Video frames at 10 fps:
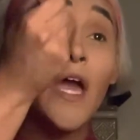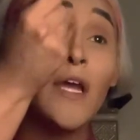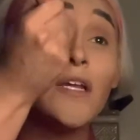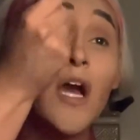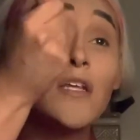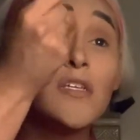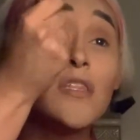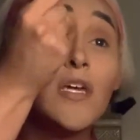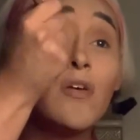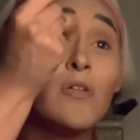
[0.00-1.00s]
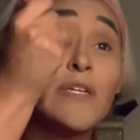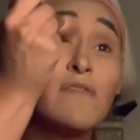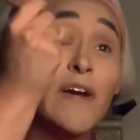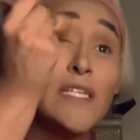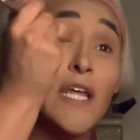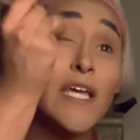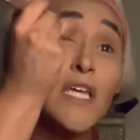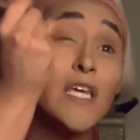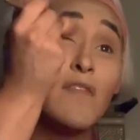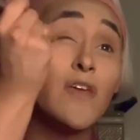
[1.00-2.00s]
And honestly, the only advice that I
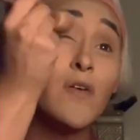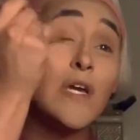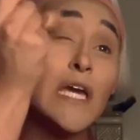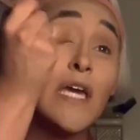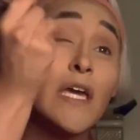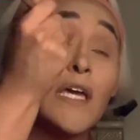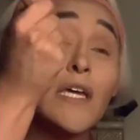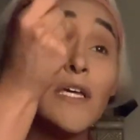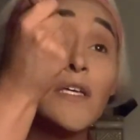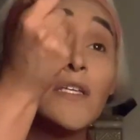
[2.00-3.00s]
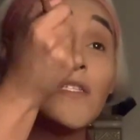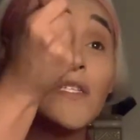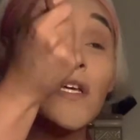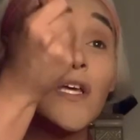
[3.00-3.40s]
can give you is